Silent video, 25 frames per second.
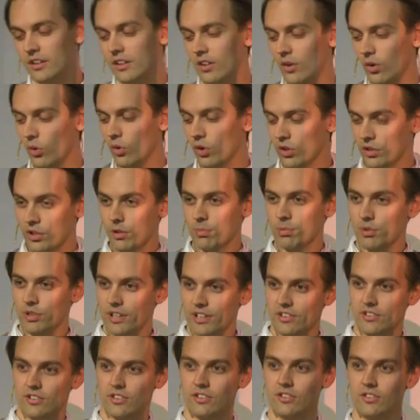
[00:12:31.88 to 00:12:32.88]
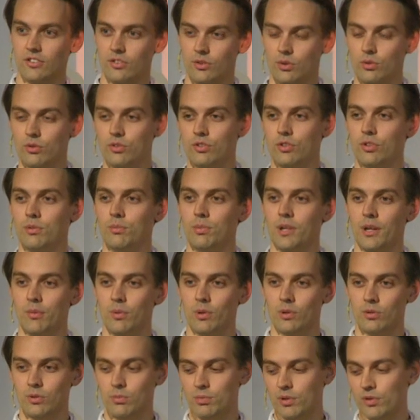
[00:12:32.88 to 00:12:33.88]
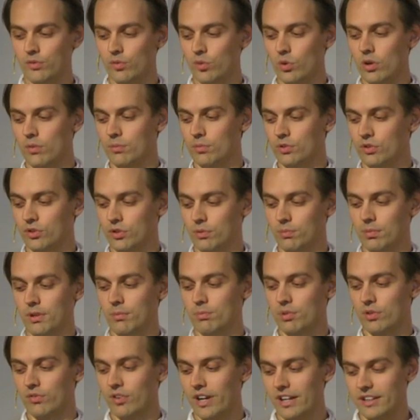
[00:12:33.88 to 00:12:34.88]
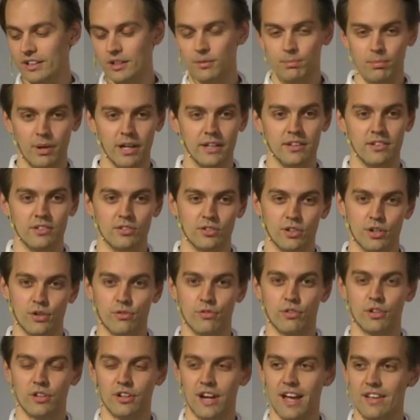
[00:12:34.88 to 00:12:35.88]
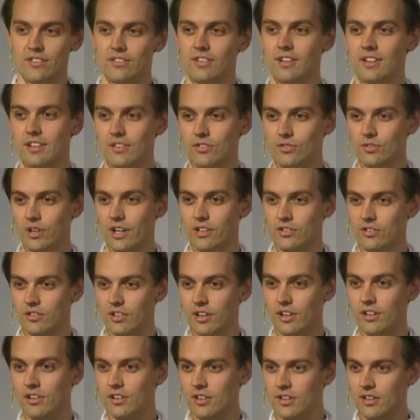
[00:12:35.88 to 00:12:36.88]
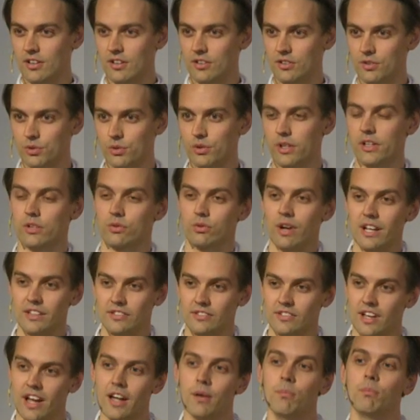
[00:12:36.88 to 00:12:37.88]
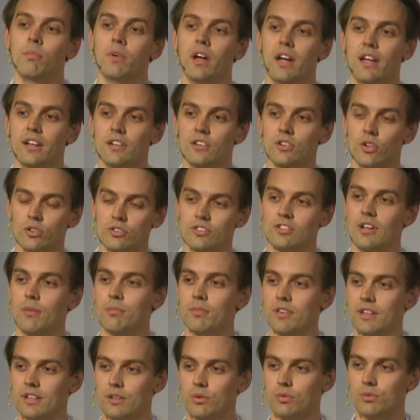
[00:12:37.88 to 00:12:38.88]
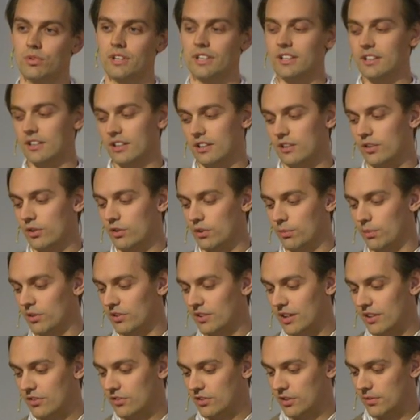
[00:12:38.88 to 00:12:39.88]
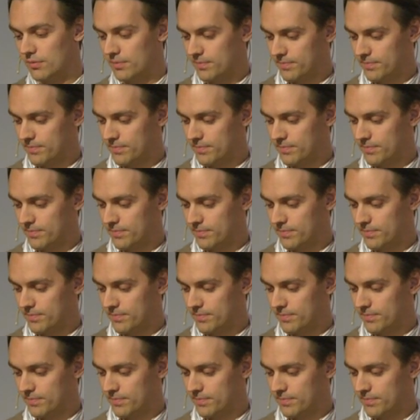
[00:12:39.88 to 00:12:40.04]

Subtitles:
All the operations you should be able to perform should be provided by the server as an instruction during runtime and not something you read in a documentation.